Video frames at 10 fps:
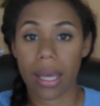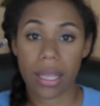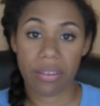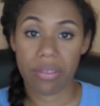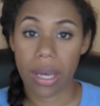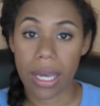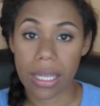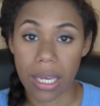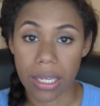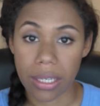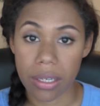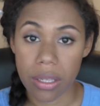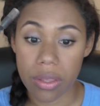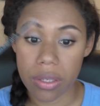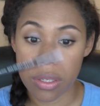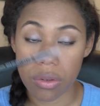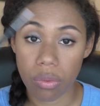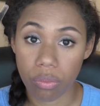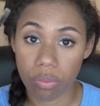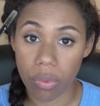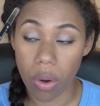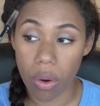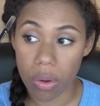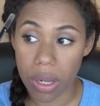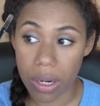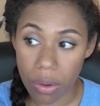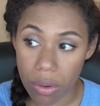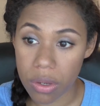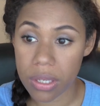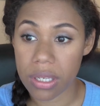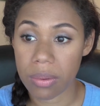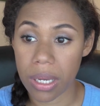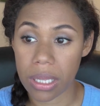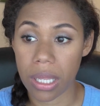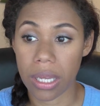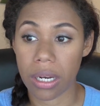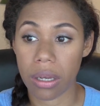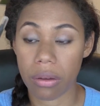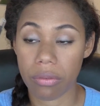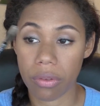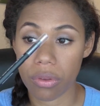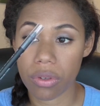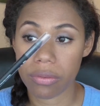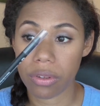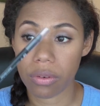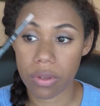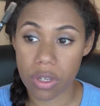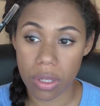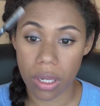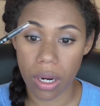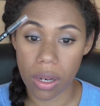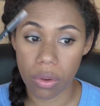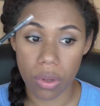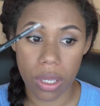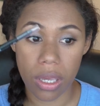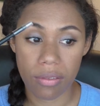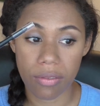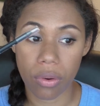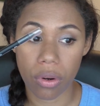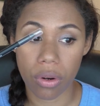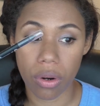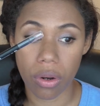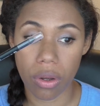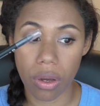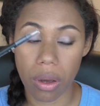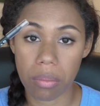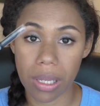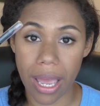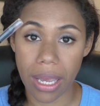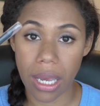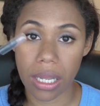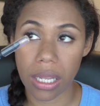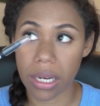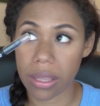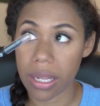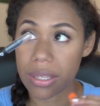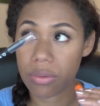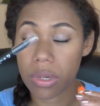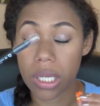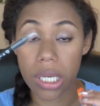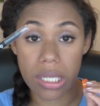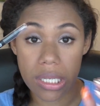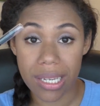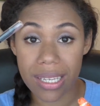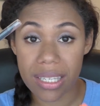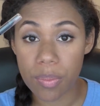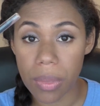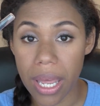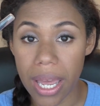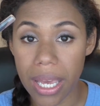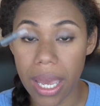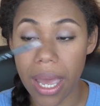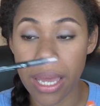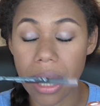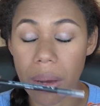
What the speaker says: I love the eyeliner. This is an awesome eyeliner for those of you in Fiji that are looking for a black eyeliner that is really intense black and